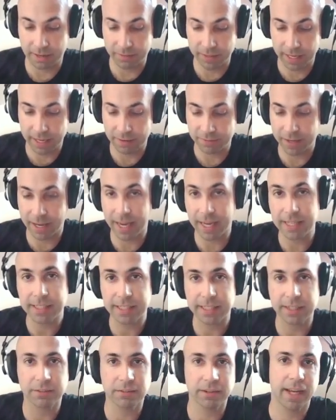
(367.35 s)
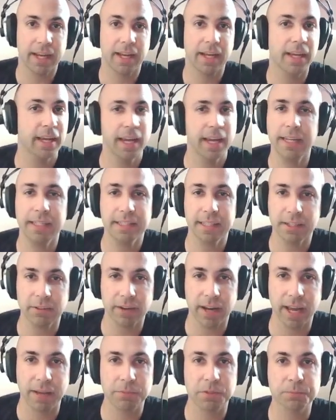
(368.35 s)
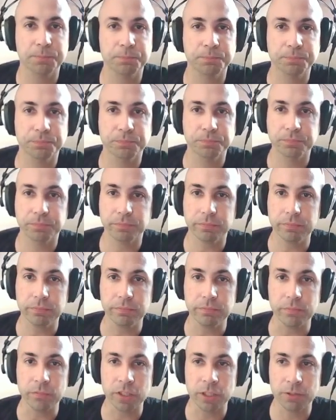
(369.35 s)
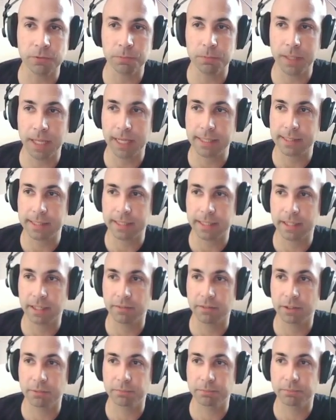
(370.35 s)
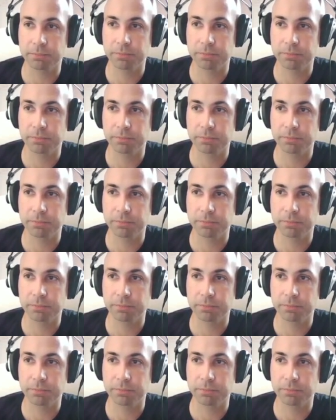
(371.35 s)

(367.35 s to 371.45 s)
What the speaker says: And I have 80 grams of plastic cover.